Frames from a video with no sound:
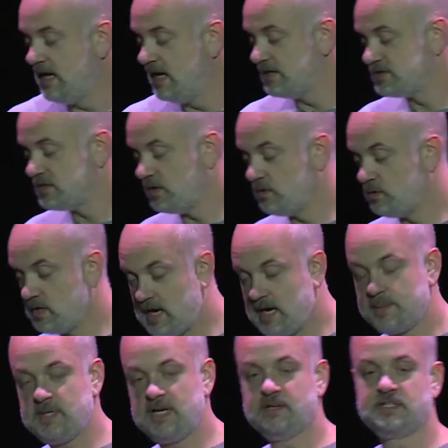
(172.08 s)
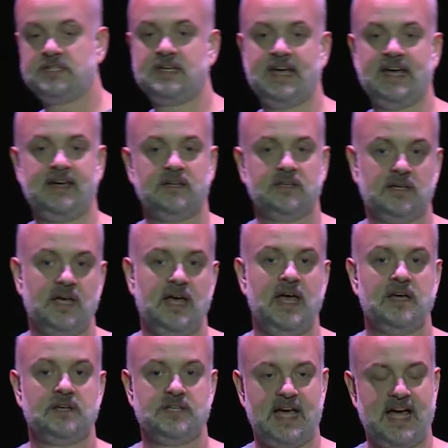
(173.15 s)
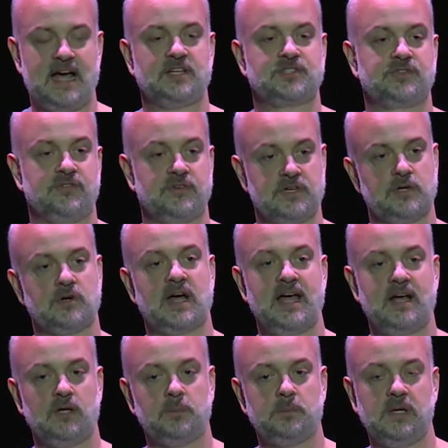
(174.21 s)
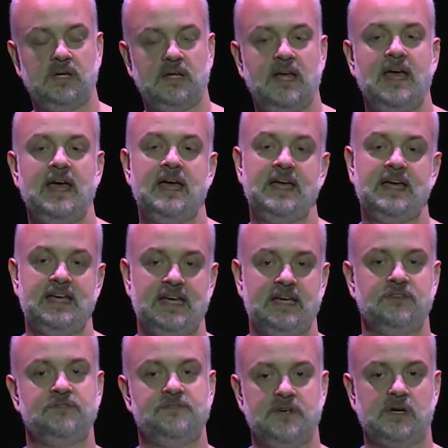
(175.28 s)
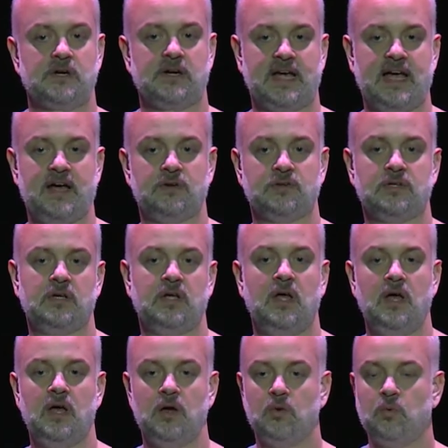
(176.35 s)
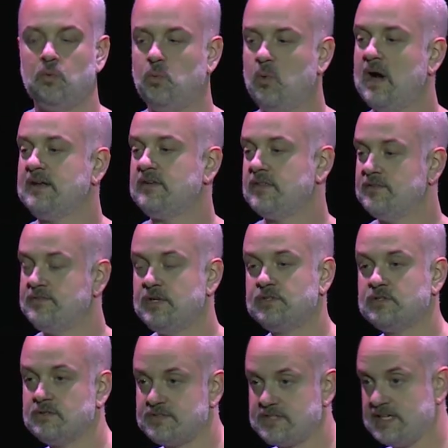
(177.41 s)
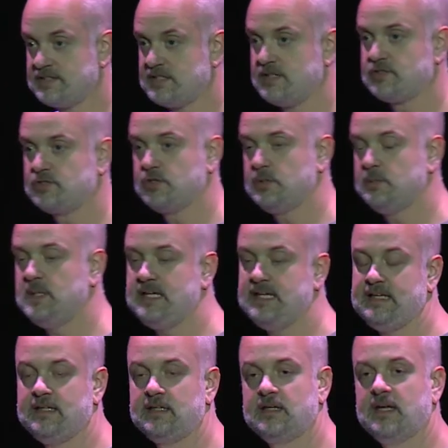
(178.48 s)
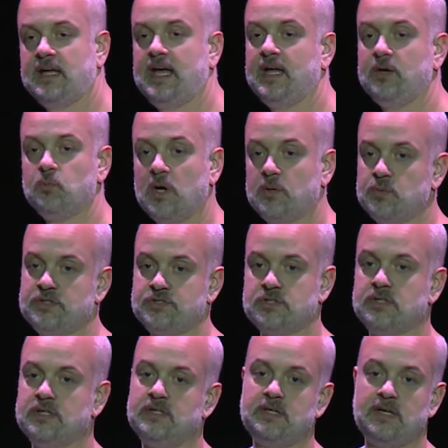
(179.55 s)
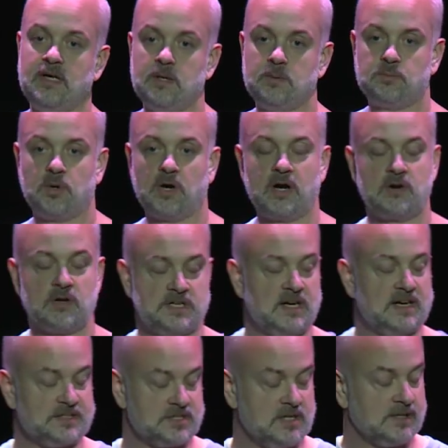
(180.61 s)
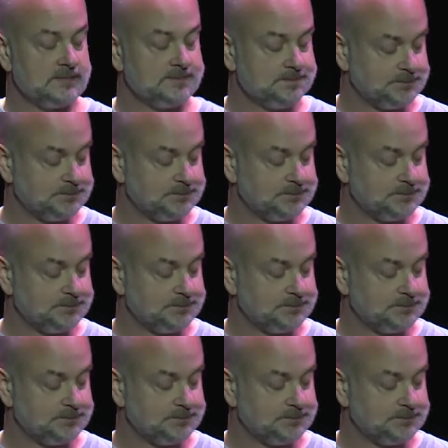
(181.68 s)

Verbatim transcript: So I'm here today to ask for your help in figuring out what the future of CSS should be and what we should prioritize on.